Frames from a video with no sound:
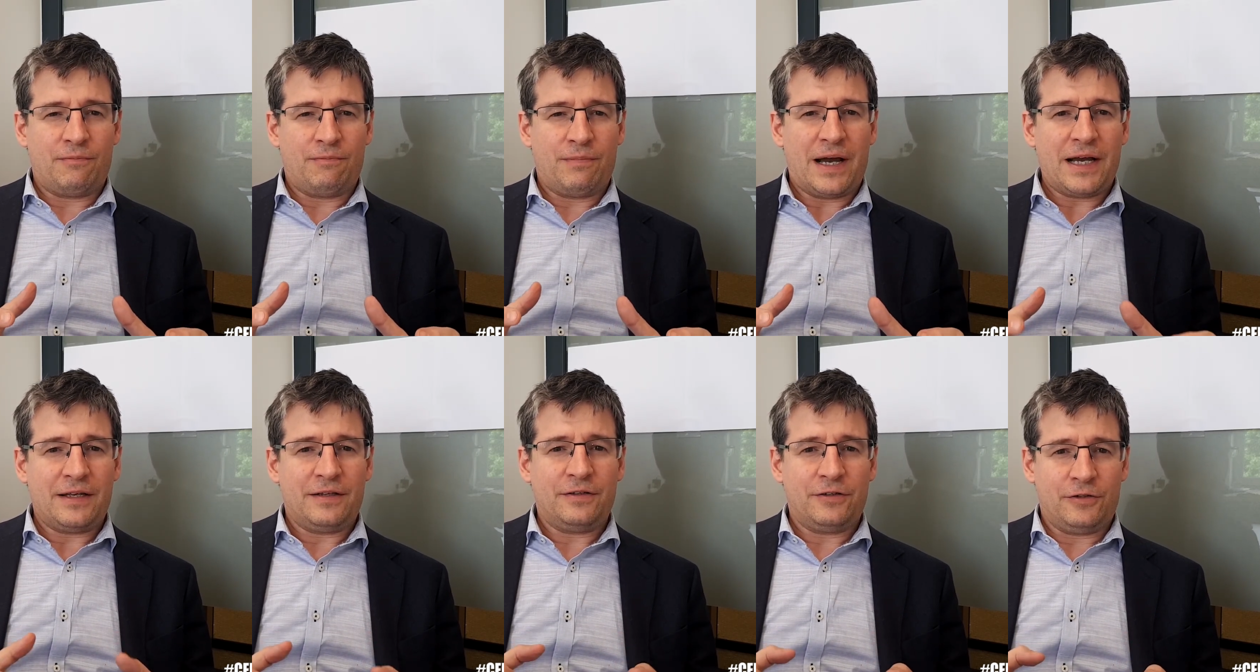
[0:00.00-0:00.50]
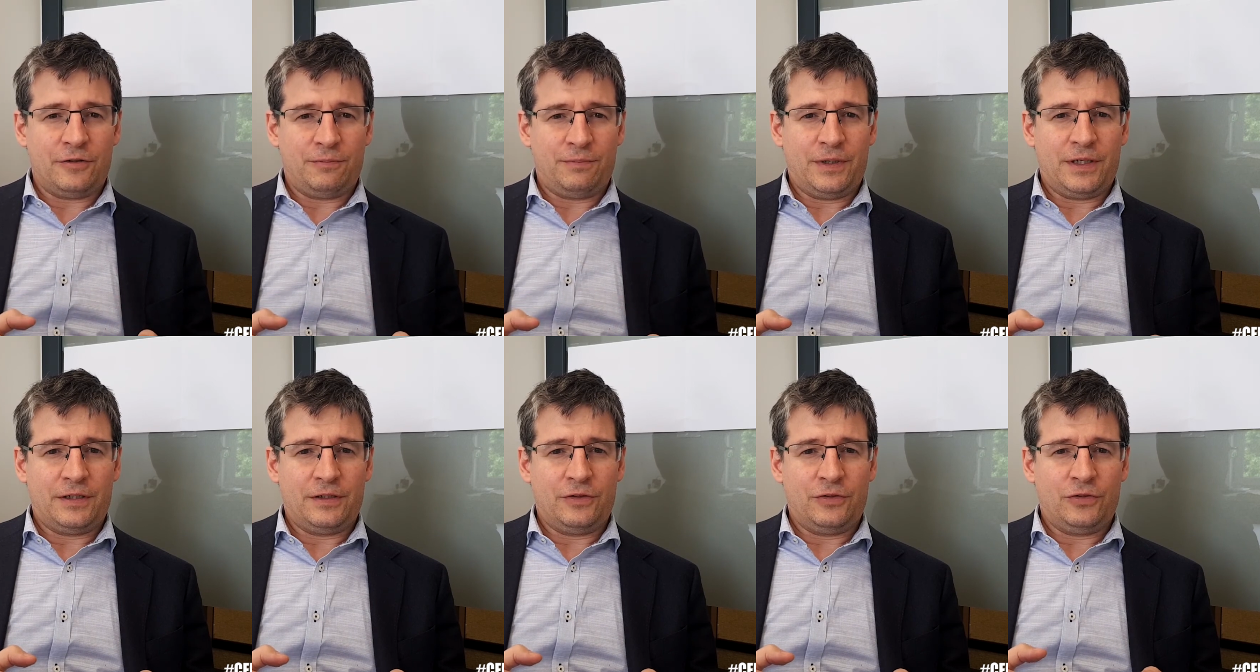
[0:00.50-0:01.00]
by the
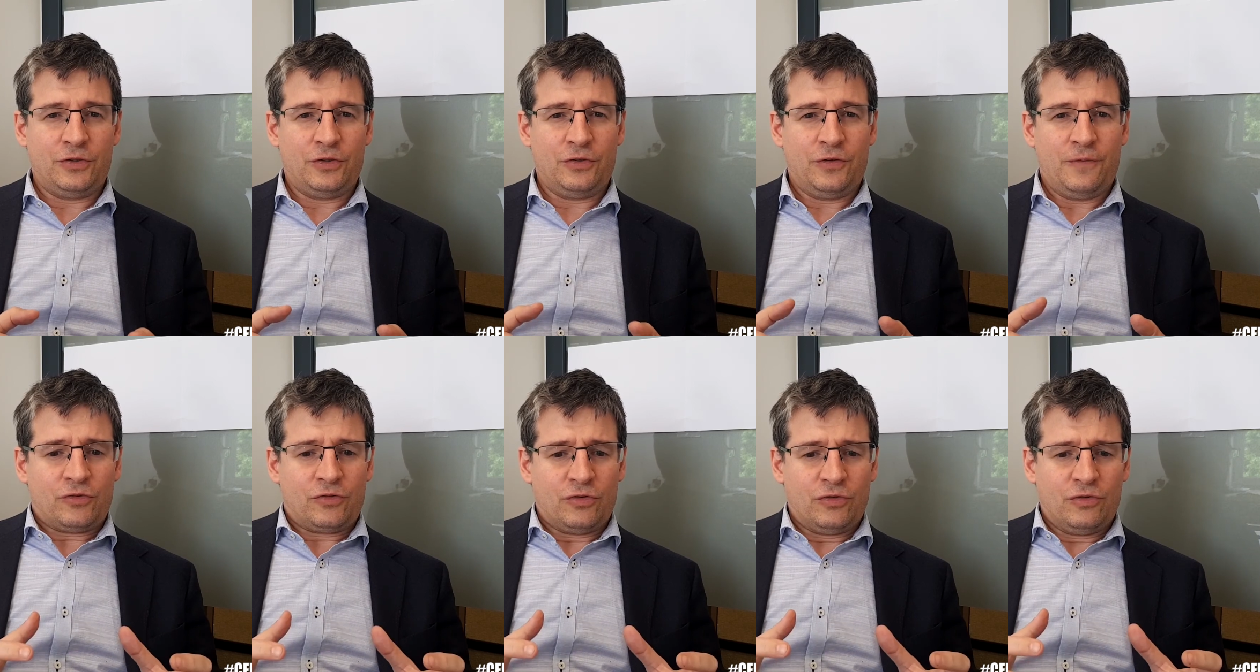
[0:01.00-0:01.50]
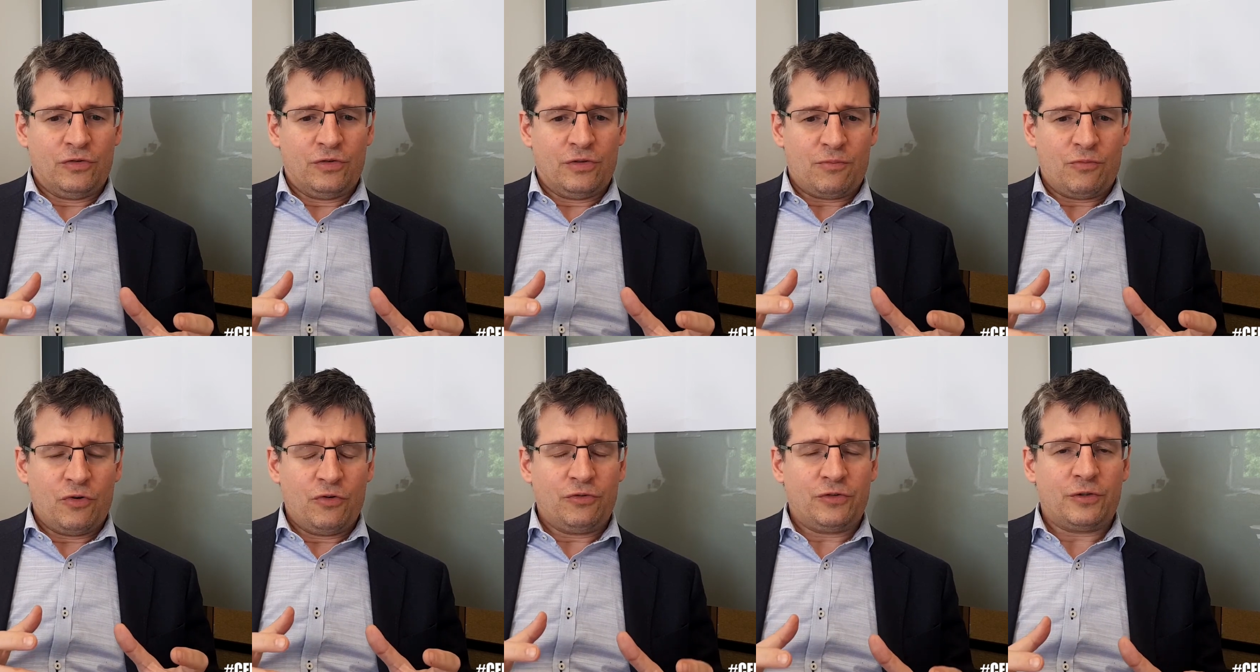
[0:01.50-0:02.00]
European Union to
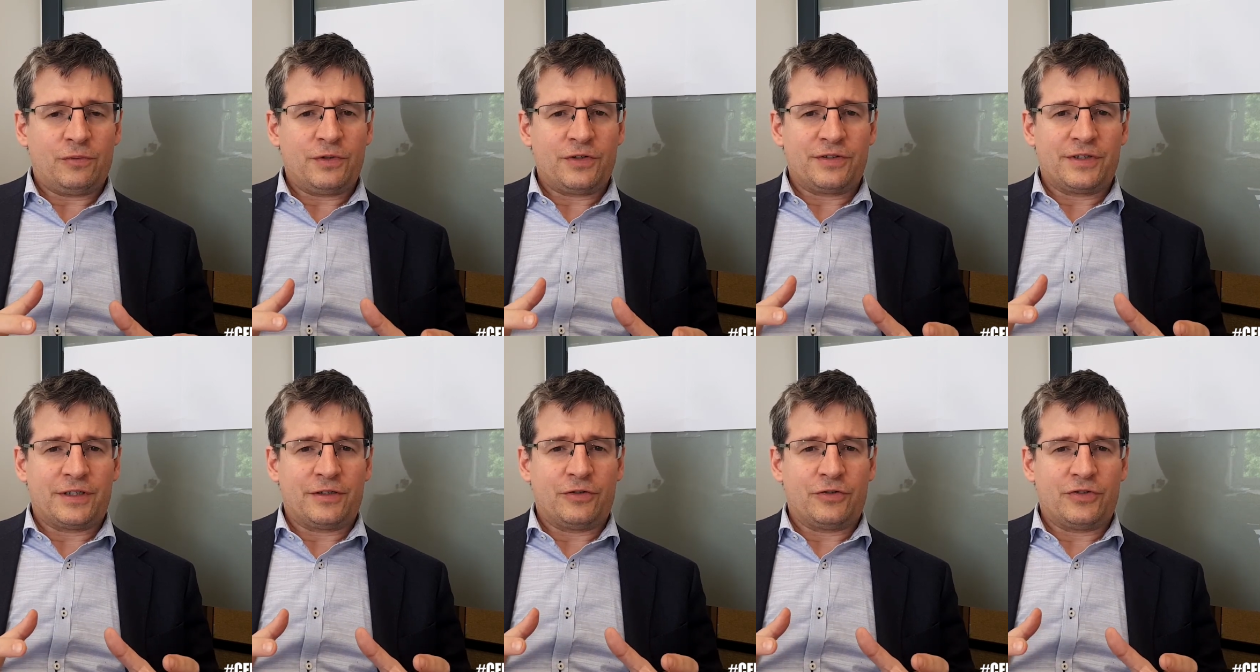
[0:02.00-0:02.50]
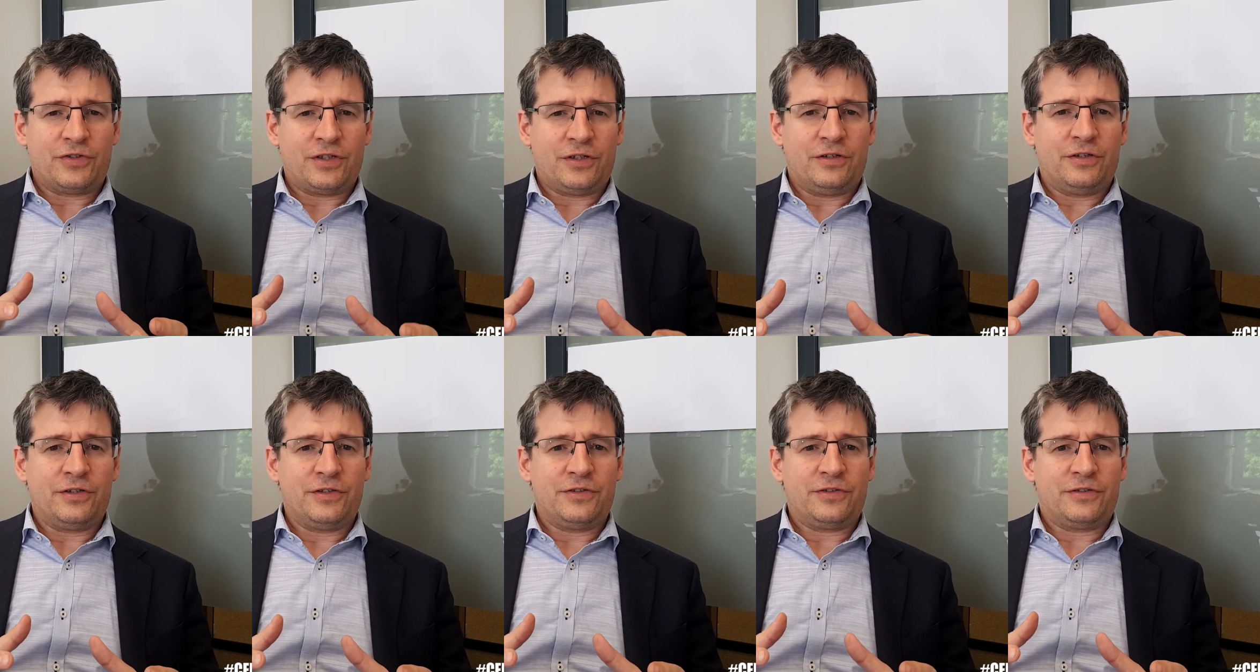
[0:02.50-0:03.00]
move towards the
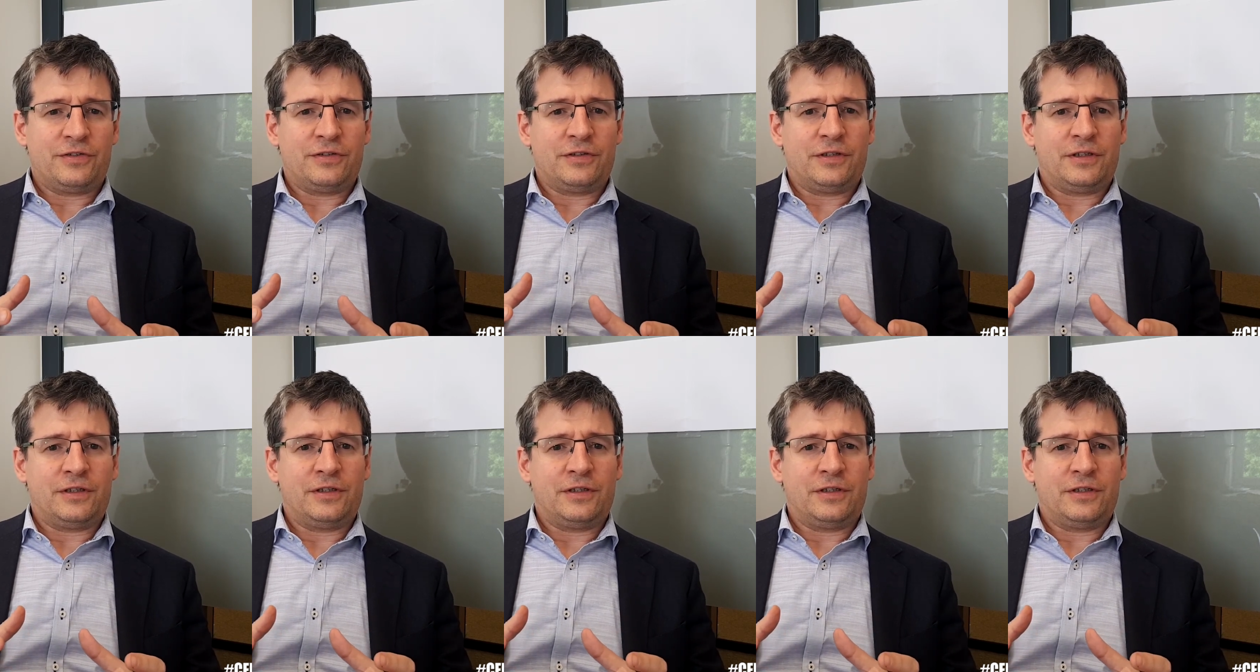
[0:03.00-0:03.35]
concerns